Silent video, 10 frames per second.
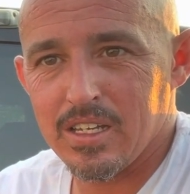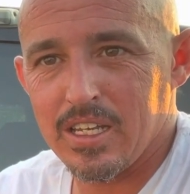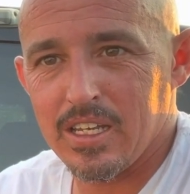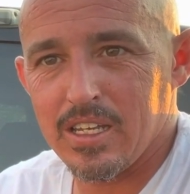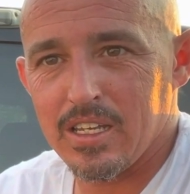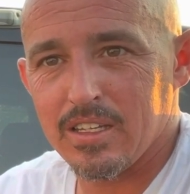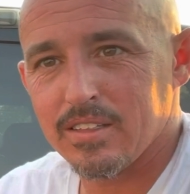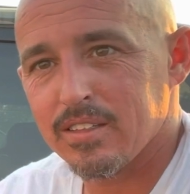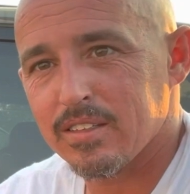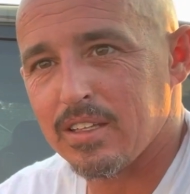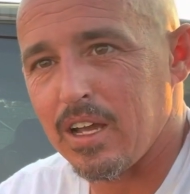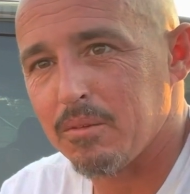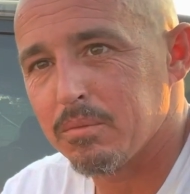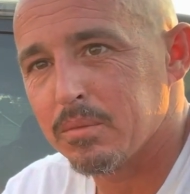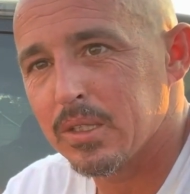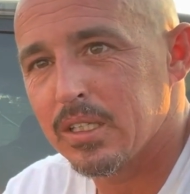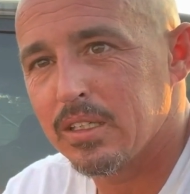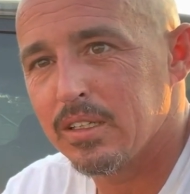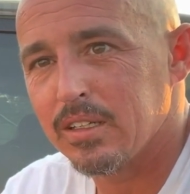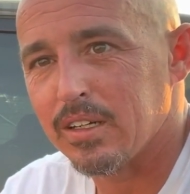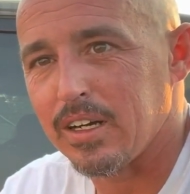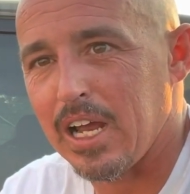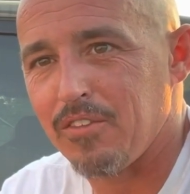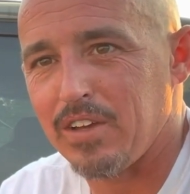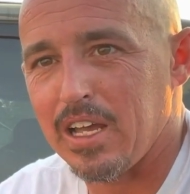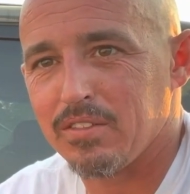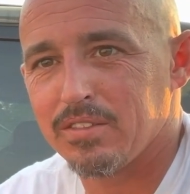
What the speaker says: And stop. A high five.